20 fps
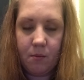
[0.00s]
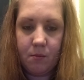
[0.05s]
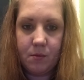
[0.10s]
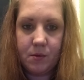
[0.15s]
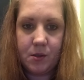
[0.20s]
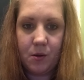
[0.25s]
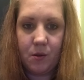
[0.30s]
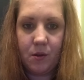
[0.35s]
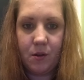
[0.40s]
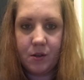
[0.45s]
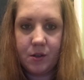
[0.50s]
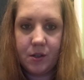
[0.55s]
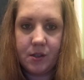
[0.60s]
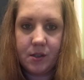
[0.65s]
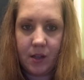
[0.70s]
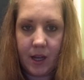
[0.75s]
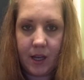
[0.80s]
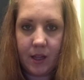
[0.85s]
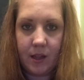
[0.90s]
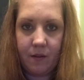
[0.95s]
So they're
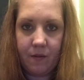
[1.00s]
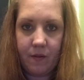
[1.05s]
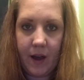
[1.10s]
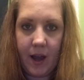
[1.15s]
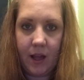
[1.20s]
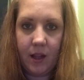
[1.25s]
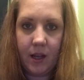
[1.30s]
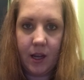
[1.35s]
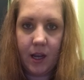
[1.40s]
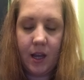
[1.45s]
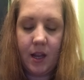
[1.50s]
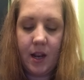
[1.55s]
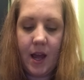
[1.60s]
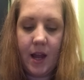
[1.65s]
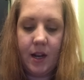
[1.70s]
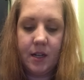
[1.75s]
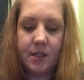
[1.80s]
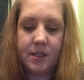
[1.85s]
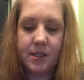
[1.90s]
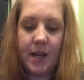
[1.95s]
just lightly filing it,
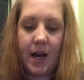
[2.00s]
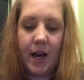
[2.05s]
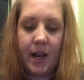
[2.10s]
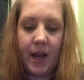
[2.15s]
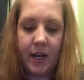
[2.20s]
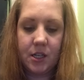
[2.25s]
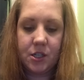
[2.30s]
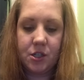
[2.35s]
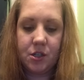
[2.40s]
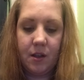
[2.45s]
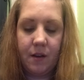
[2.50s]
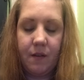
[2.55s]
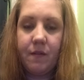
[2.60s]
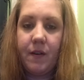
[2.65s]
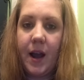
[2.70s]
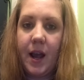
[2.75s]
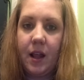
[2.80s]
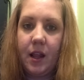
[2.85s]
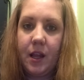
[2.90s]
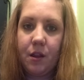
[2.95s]
and it's not actually
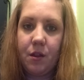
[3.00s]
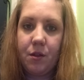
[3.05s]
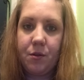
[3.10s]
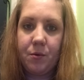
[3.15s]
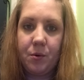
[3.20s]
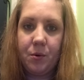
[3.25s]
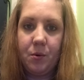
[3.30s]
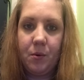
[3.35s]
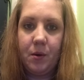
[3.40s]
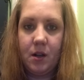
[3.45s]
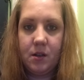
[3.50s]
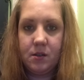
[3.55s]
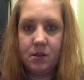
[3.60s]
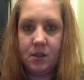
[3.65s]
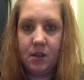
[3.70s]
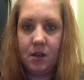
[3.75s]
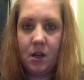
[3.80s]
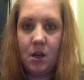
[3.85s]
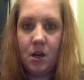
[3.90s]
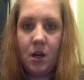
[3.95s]
filing through and
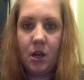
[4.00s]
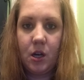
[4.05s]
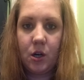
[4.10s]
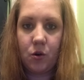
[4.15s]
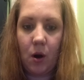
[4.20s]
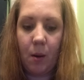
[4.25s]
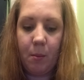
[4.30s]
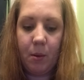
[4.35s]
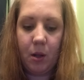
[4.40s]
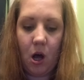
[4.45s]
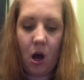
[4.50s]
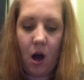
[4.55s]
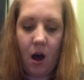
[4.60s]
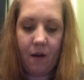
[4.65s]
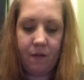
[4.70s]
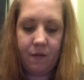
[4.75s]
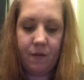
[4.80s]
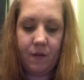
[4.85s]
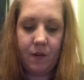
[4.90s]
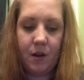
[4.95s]
doesn't crumble
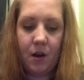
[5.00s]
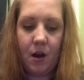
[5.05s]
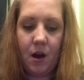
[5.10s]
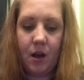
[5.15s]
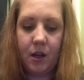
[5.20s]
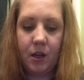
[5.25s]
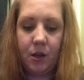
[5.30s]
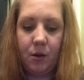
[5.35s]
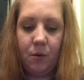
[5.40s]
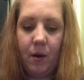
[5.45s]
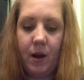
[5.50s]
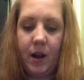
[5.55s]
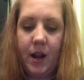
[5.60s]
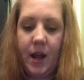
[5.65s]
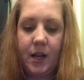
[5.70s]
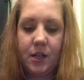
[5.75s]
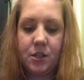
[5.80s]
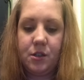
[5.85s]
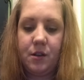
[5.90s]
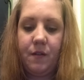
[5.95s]
off. You want to
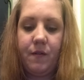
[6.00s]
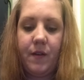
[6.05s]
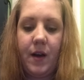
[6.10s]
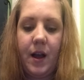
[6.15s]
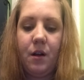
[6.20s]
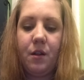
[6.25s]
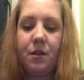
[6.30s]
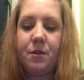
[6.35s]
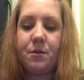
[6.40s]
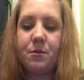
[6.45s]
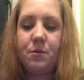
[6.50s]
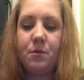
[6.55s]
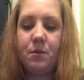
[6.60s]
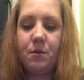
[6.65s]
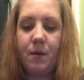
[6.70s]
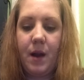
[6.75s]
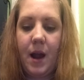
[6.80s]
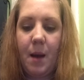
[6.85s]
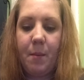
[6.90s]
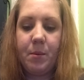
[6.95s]
actually file through
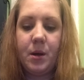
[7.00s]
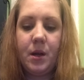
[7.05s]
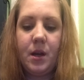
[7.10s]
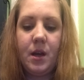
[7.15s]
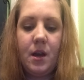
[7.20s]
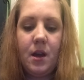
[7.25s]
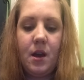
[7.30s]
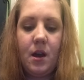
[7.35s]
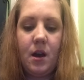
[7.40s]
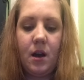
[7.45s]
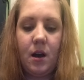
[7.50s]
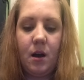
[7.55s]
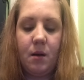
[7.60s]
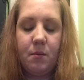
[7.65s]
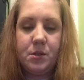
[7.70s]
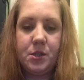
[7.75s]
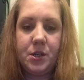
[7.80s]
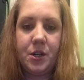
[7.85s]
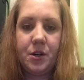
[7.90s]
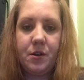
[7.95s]
the wrap
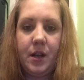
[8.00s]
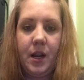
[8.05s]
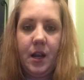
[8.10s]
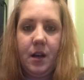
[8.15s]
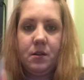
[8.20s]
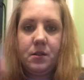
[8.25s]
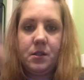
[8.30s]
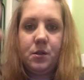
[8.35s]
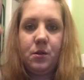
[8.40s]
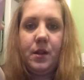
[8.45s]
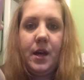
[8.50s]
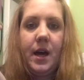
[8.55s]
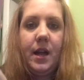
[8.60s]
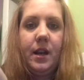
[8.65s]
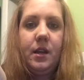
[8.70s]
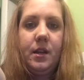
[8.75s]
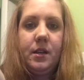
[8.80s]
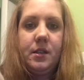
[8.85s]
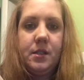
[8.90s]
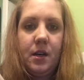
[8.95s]
to your nail so
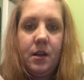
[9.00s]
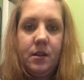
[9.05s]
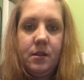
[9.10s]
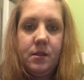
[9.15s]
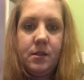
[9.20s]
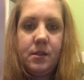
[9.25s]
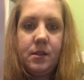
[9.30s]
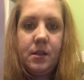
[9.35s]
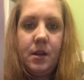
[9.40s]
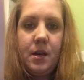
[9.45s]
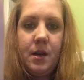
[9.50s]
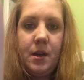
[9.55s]
that it does